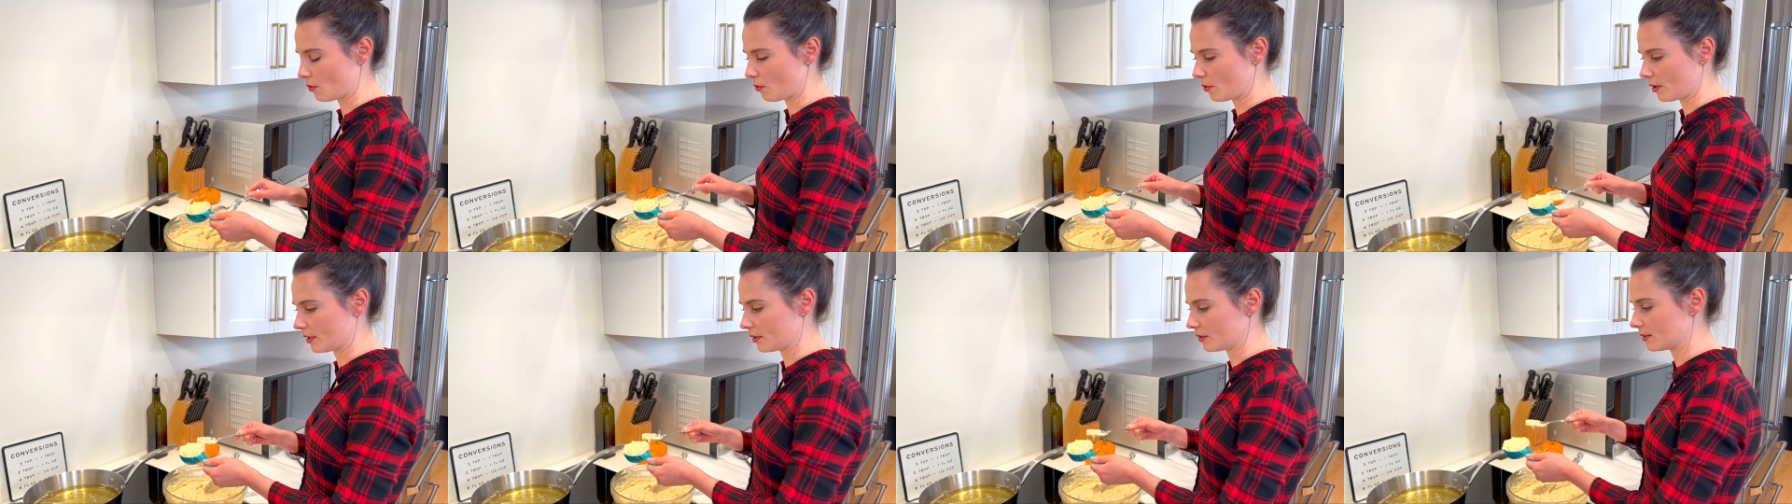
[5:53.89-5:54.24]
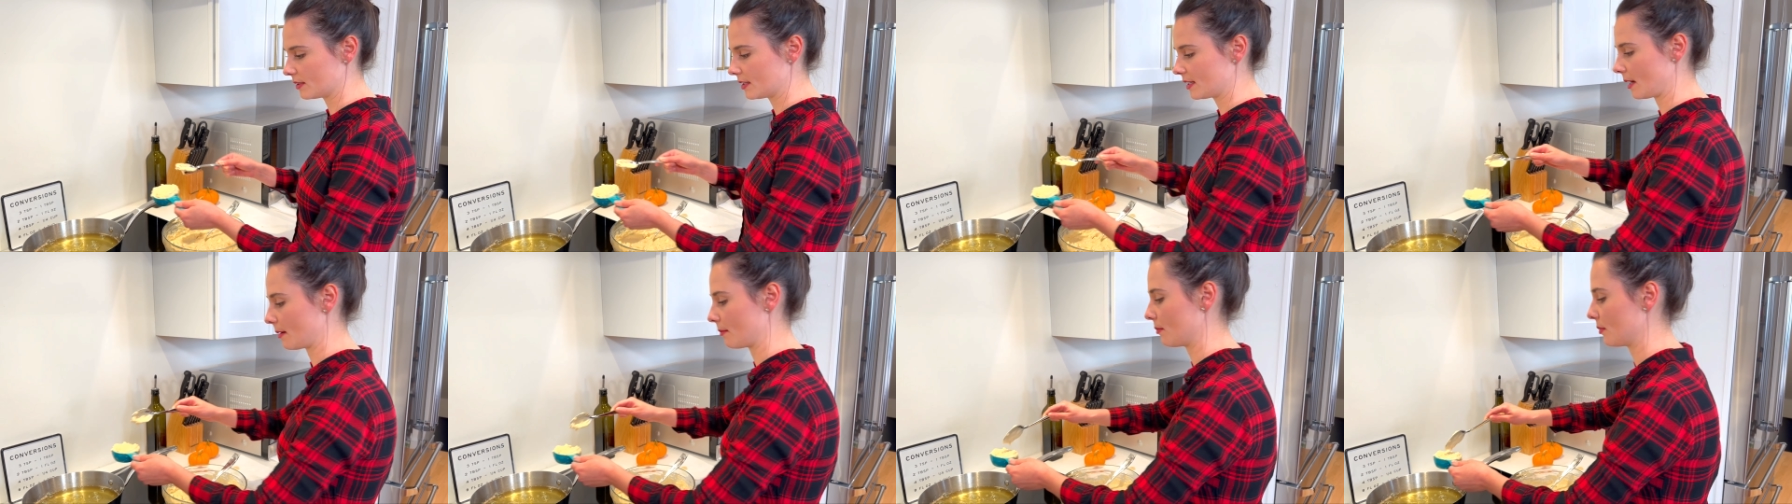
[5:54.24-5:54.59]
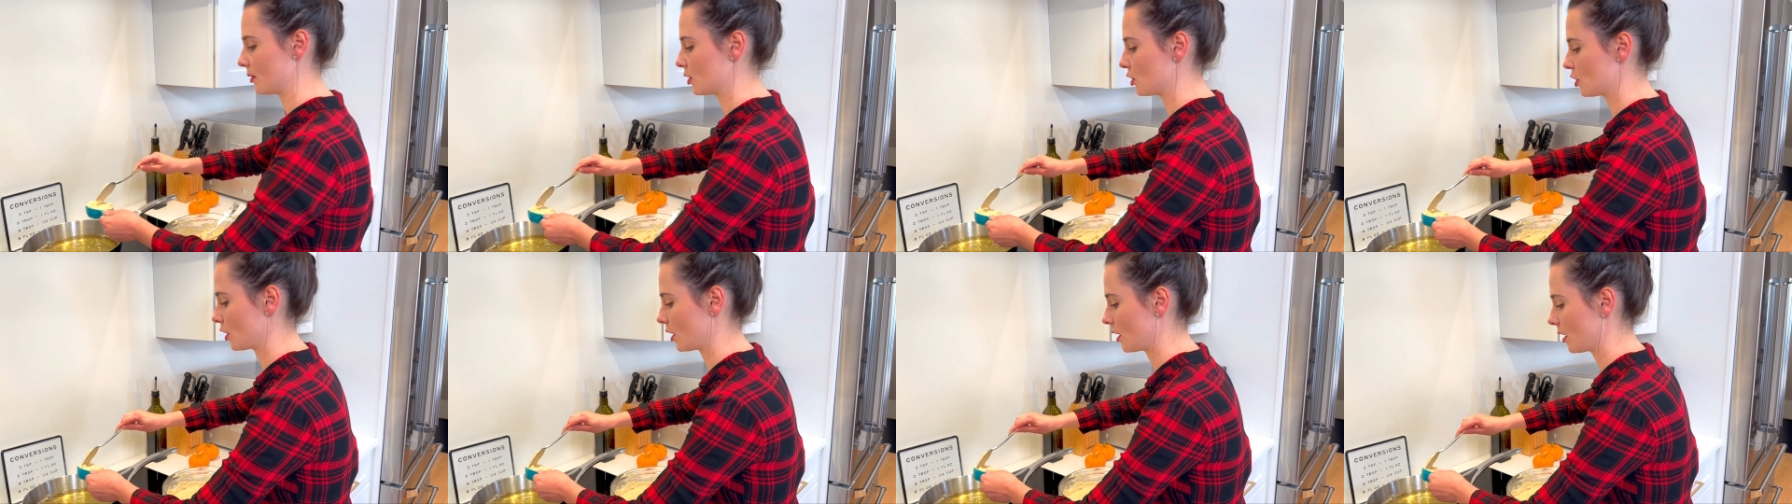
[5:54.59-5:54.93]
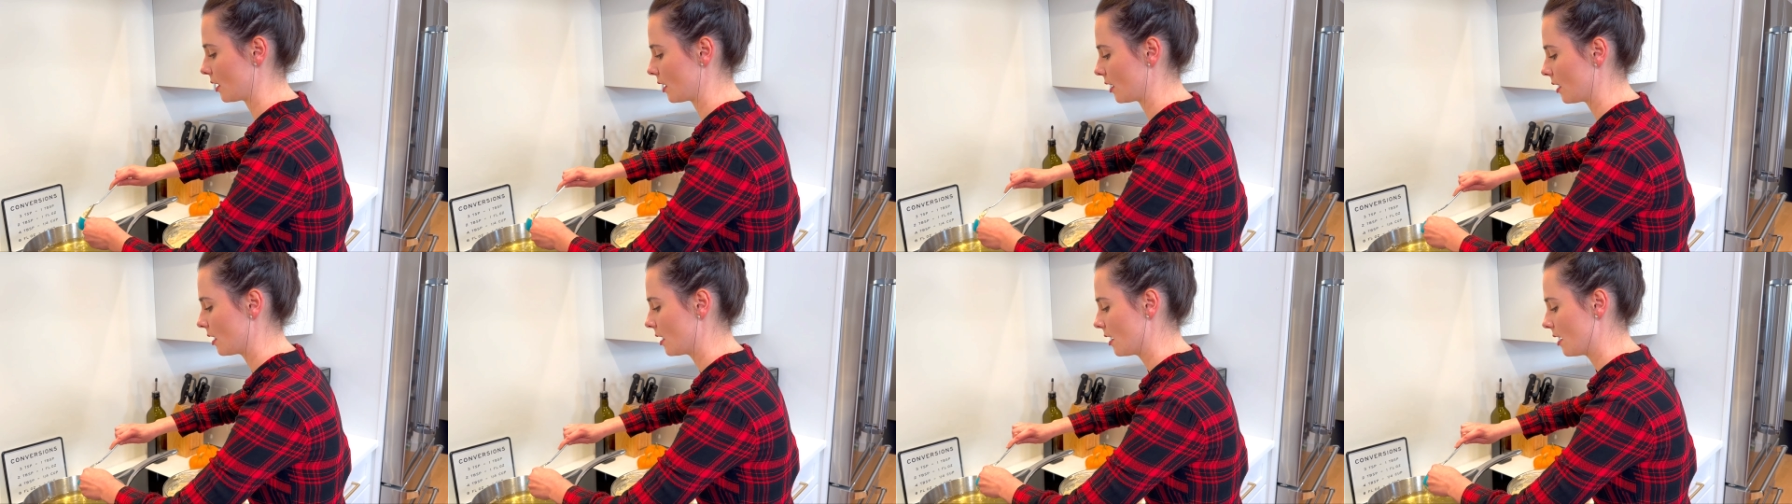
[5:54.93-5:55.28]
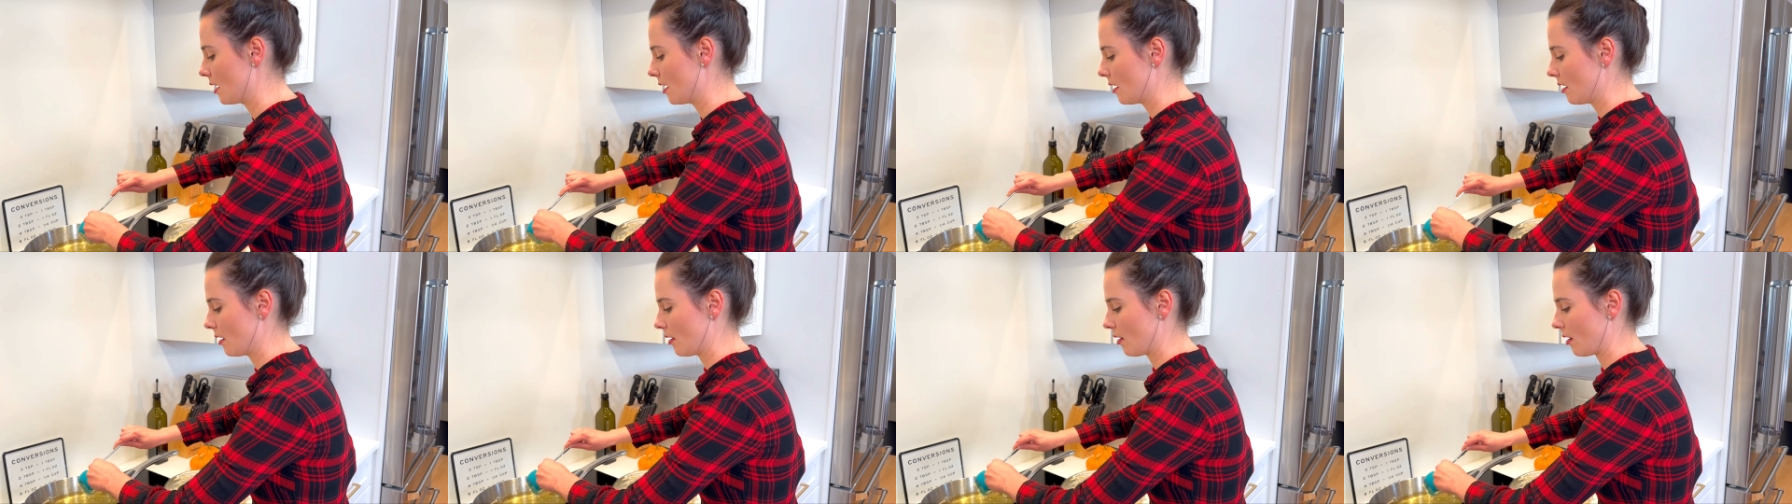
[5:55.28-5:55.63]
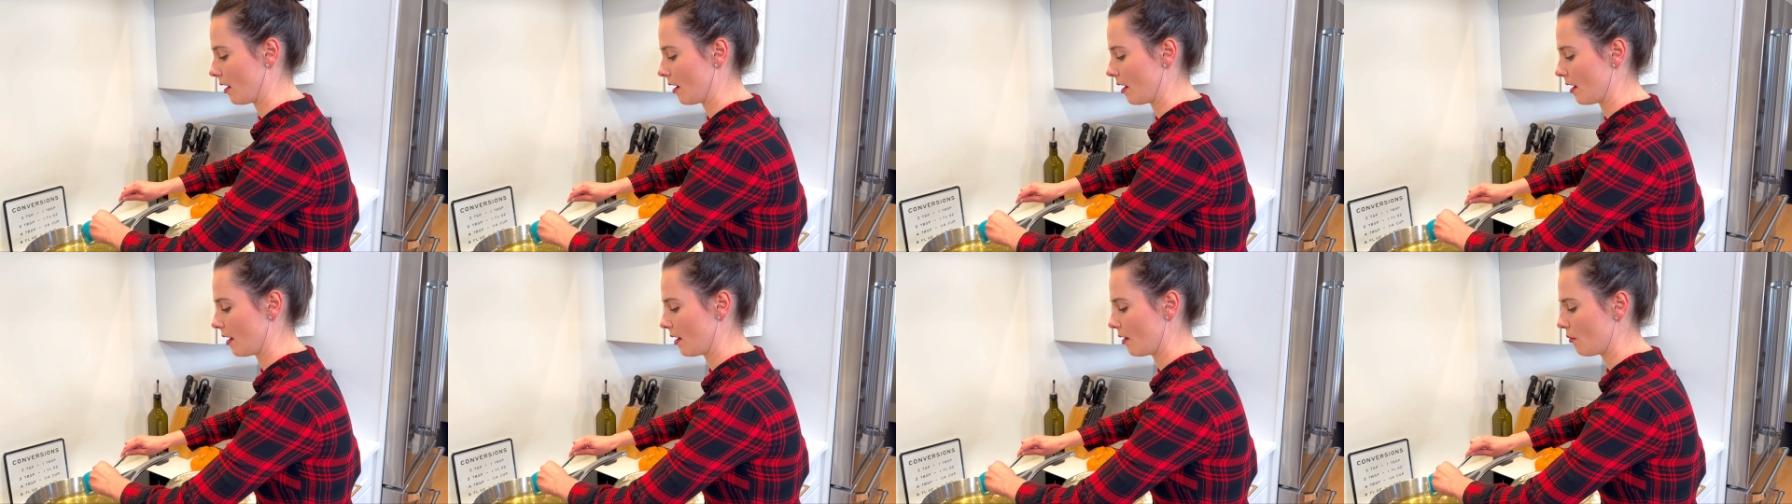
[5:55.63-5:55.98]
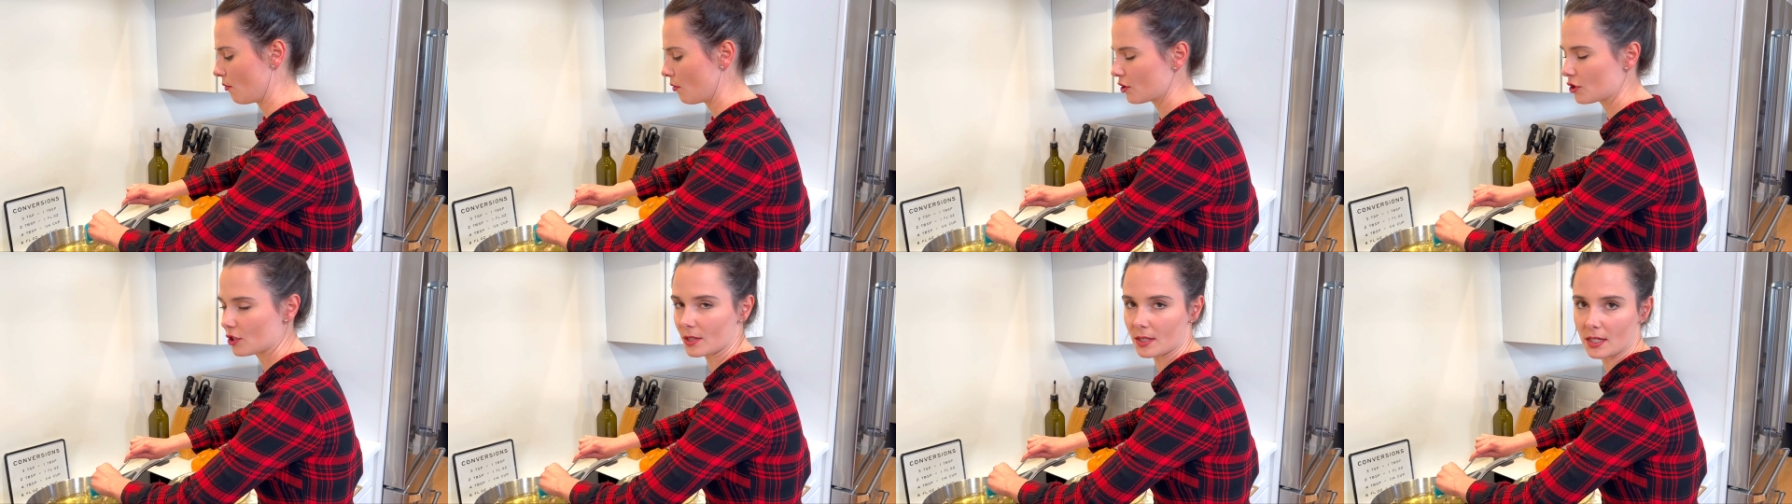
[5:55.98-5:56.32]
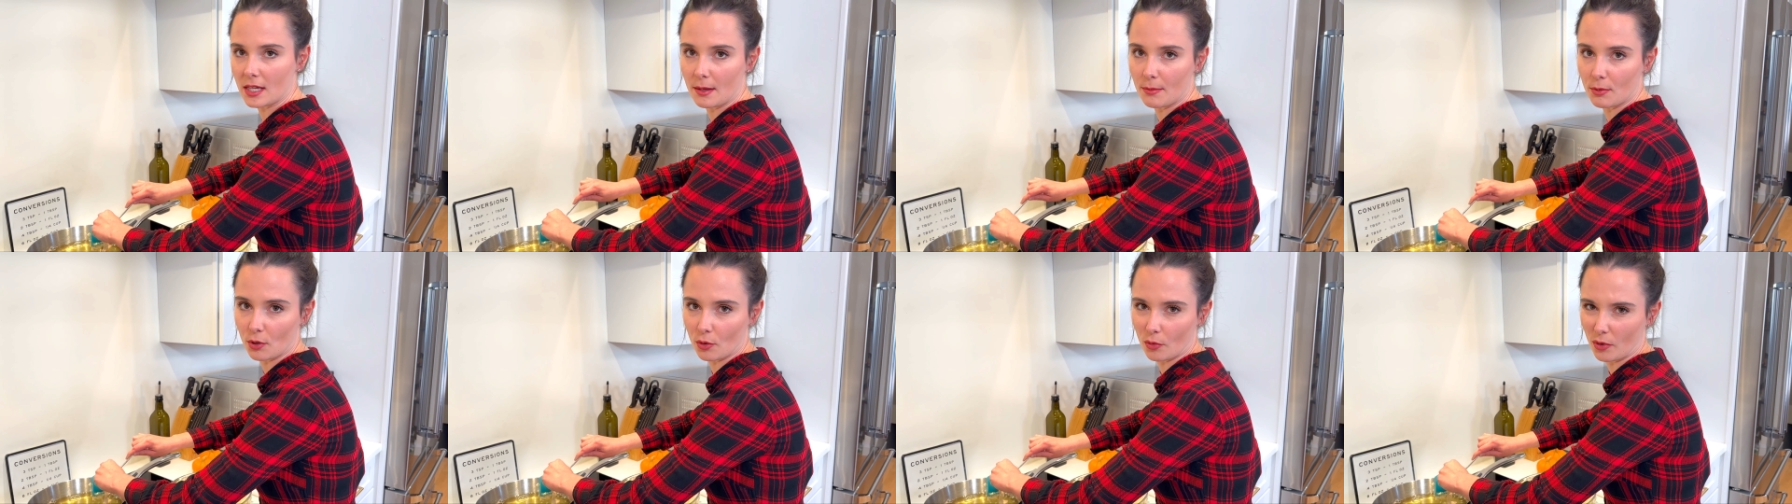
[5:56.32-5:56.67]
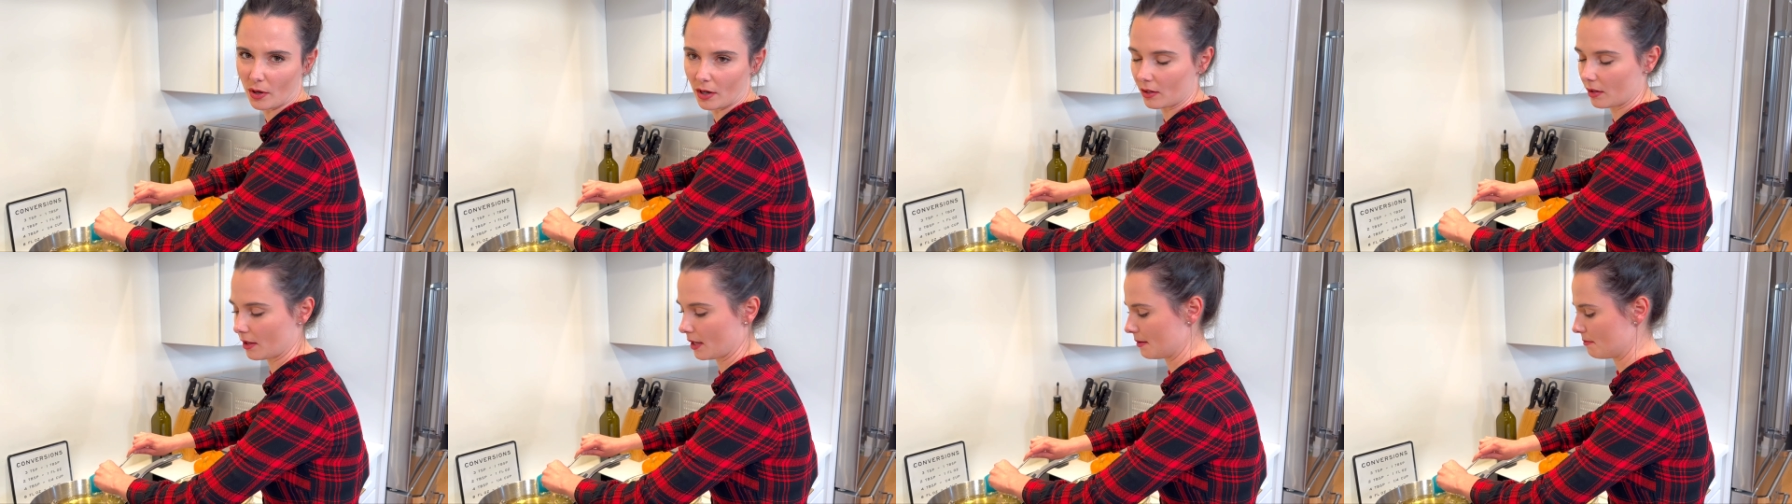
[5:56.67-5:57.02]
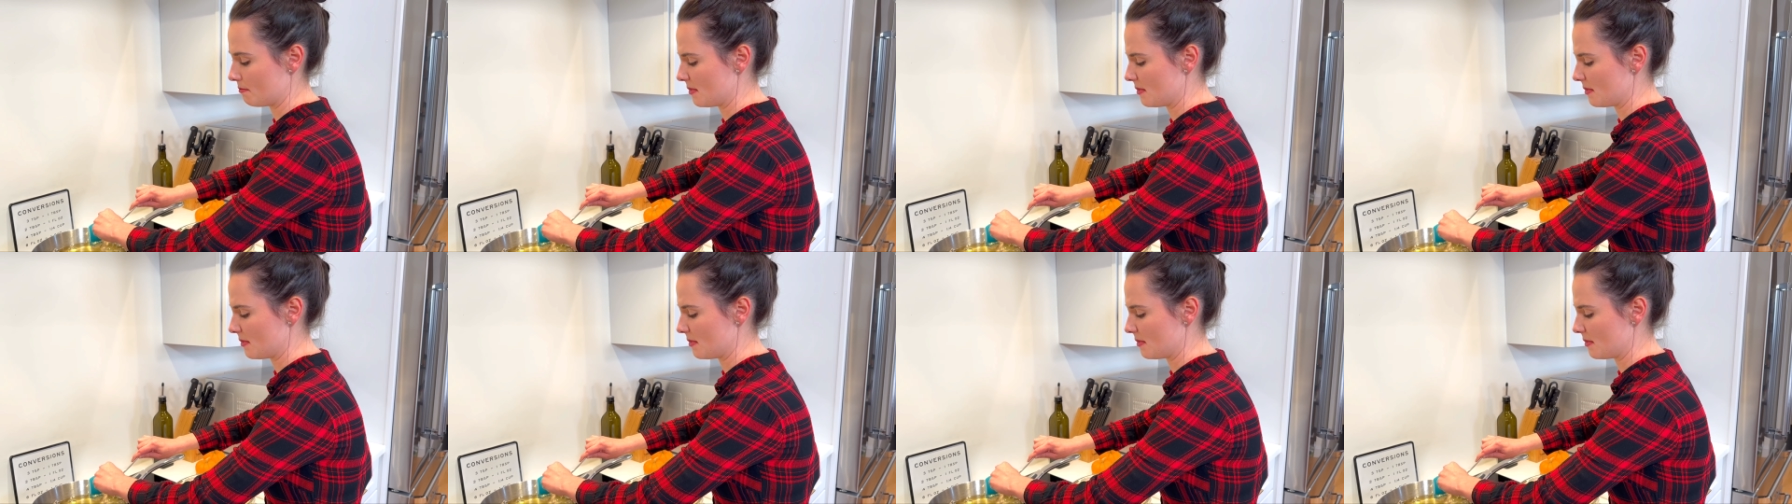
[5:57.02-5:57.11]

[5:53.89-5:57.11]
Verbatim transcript: oil temperature, or just keep your oil on